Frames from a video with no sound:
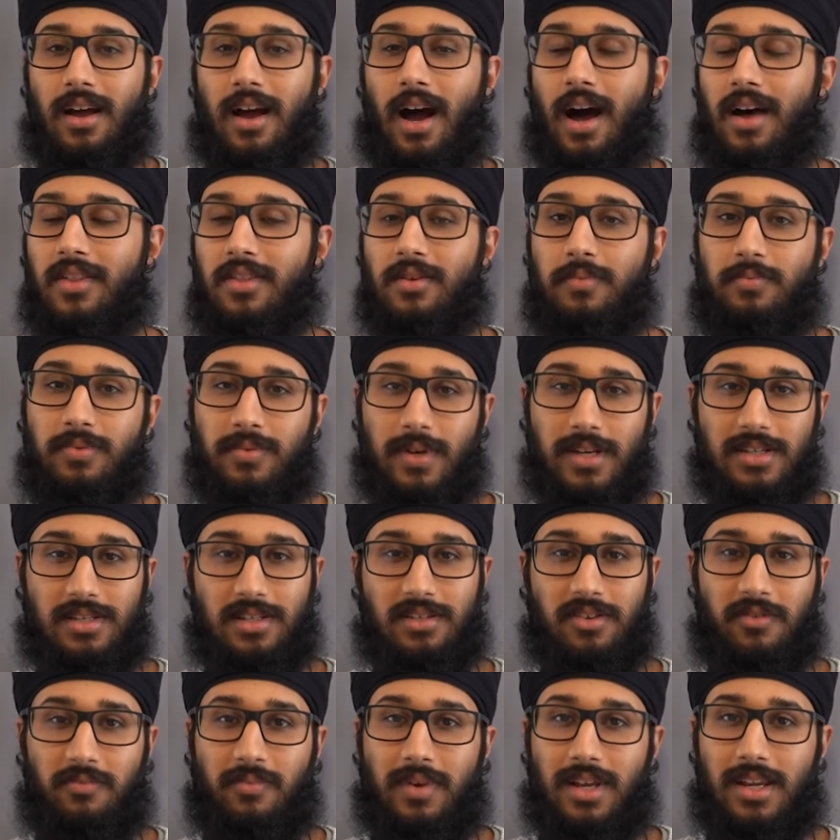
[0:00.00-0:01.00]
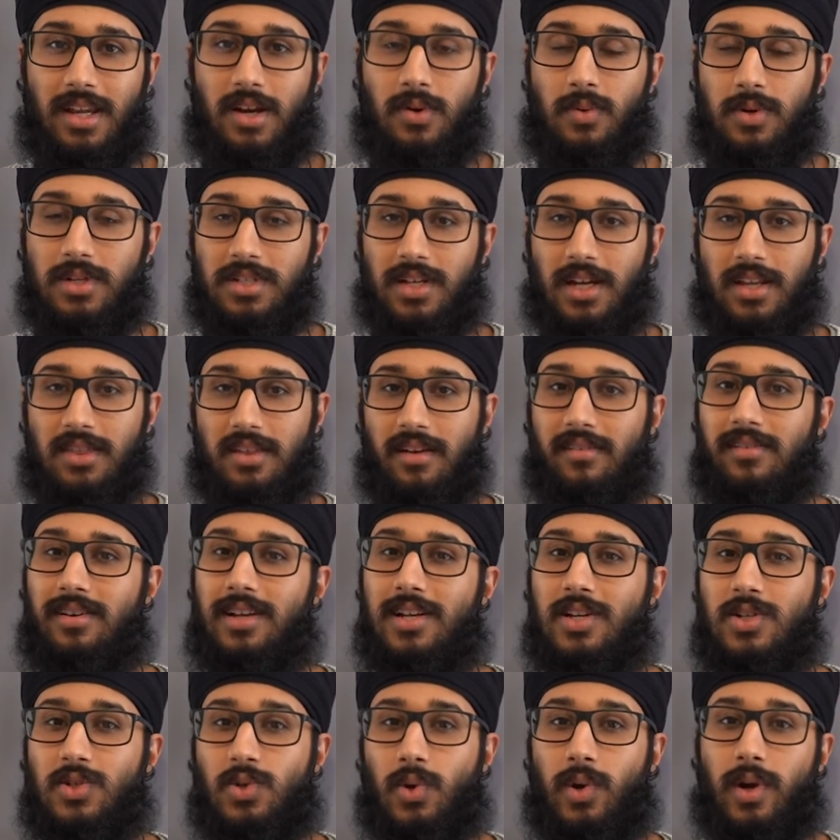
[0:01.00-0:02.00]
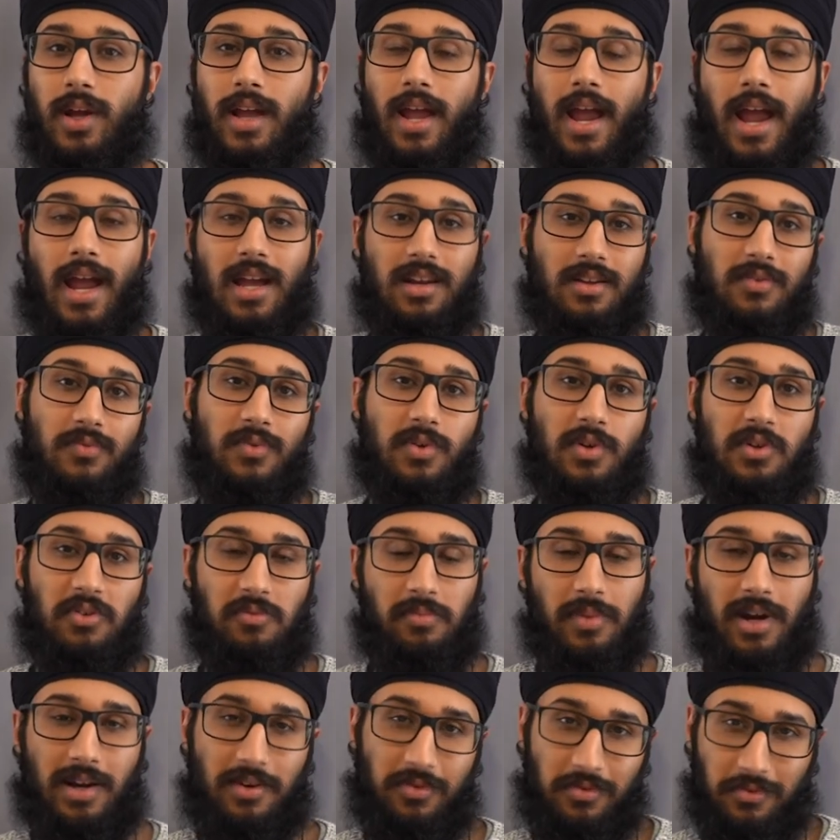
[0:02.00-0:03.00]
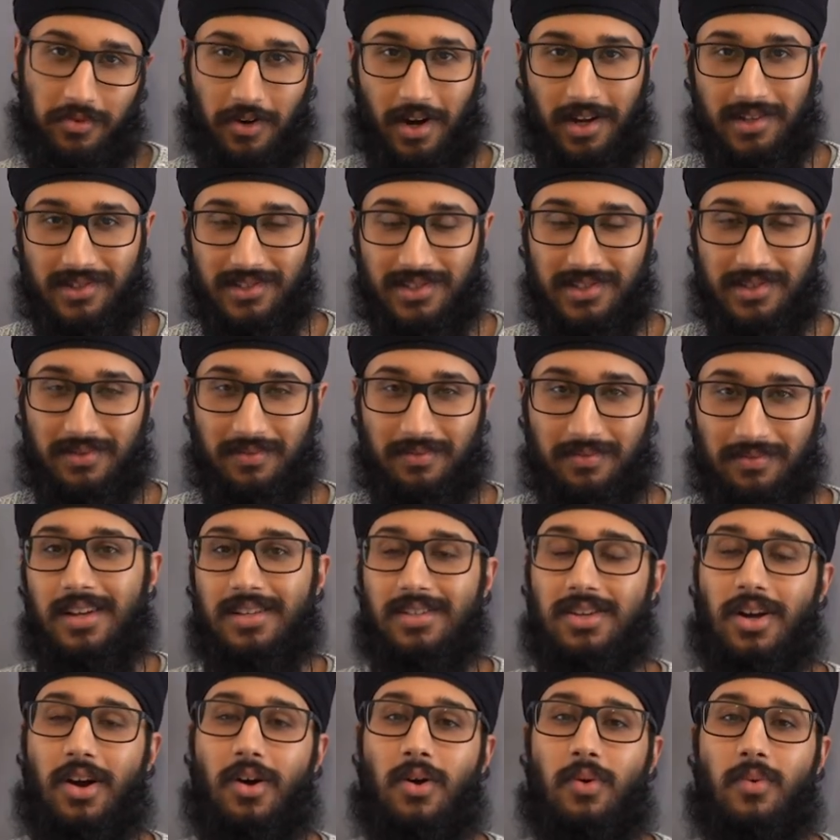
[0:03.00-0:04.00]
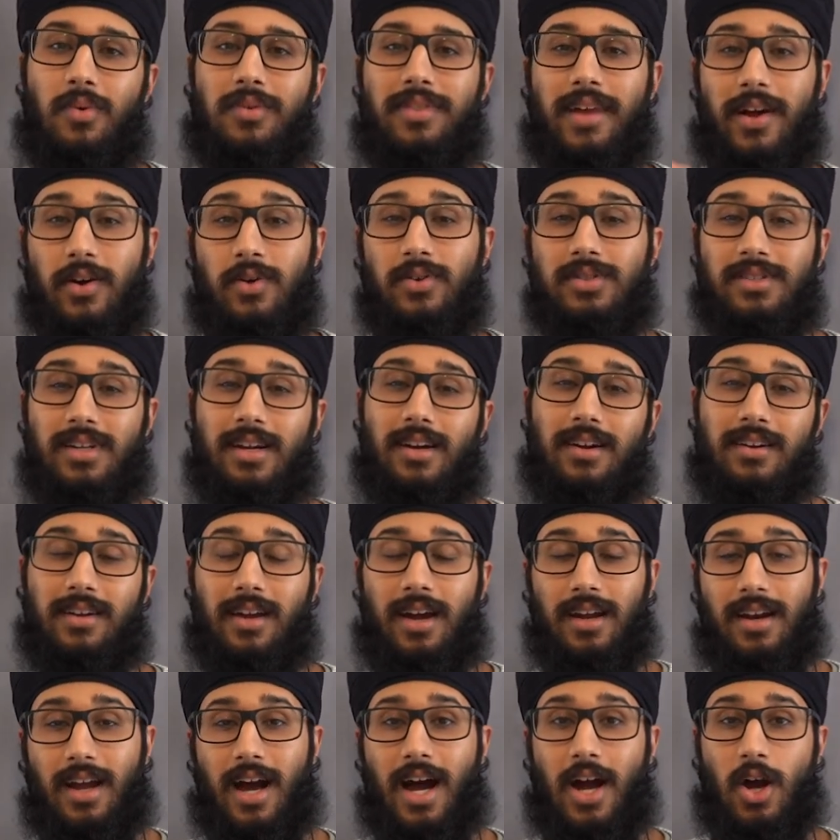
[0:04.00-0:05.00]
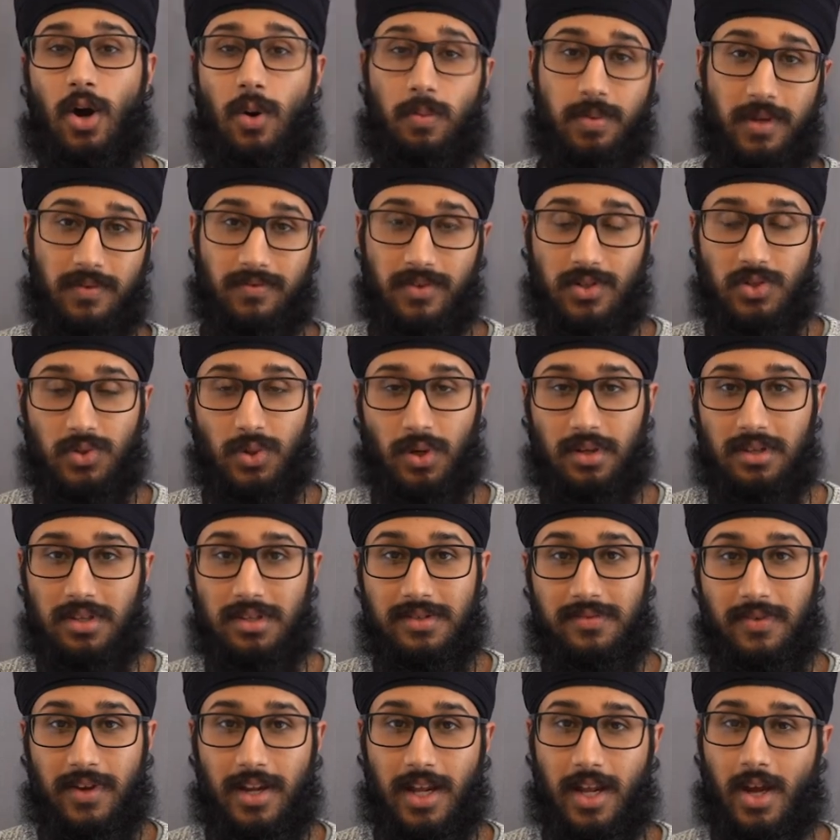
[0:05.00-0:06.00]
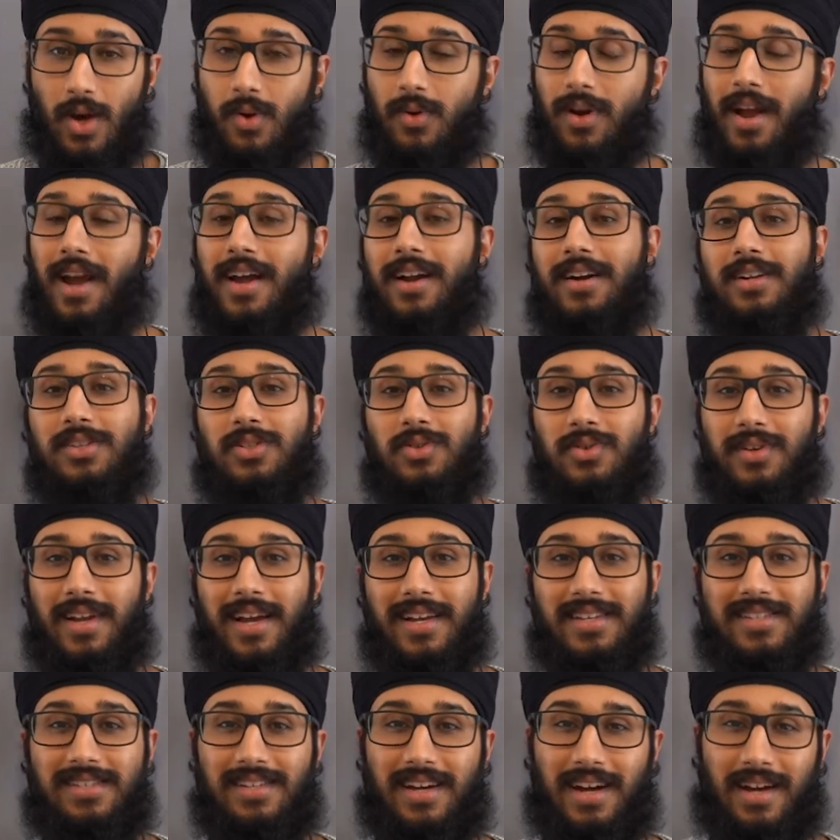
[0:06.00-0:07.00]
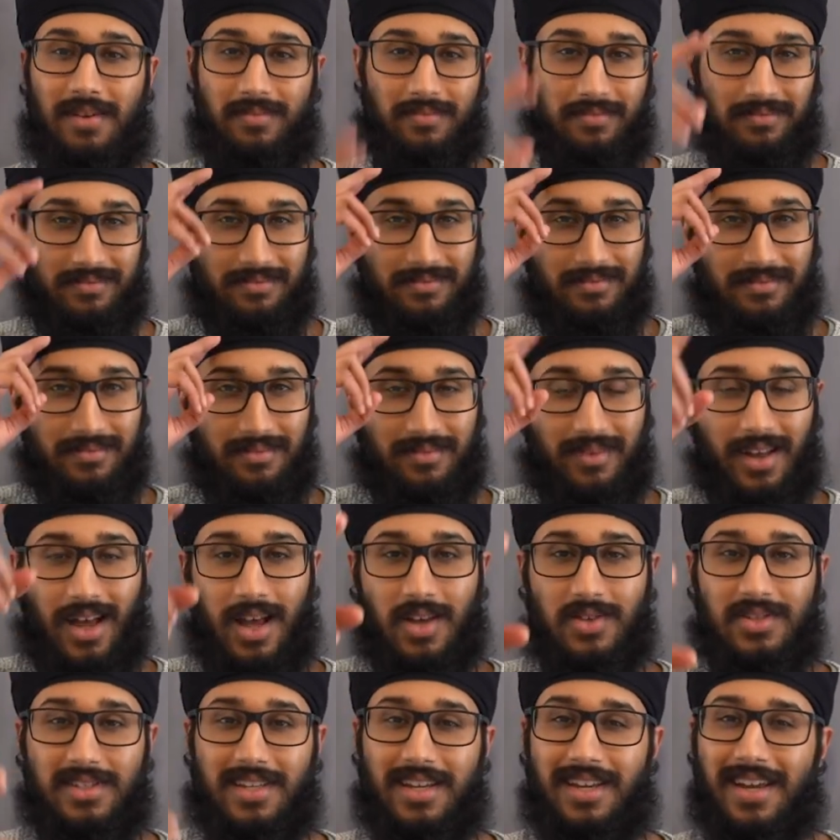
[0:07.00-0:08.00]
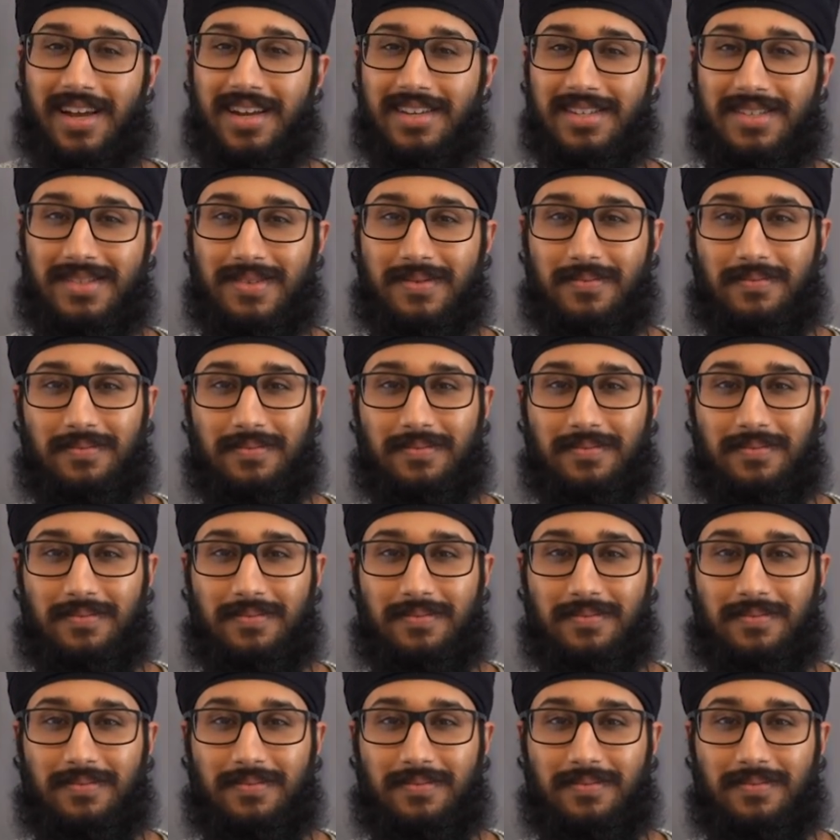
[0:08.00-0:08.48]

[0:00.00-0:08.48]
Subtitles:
other pieces of media which I thoroughly enjoy and a few of my friends. So, with that all said and done, I hope you've enjoyed this video, and until next time, I'll see you guys.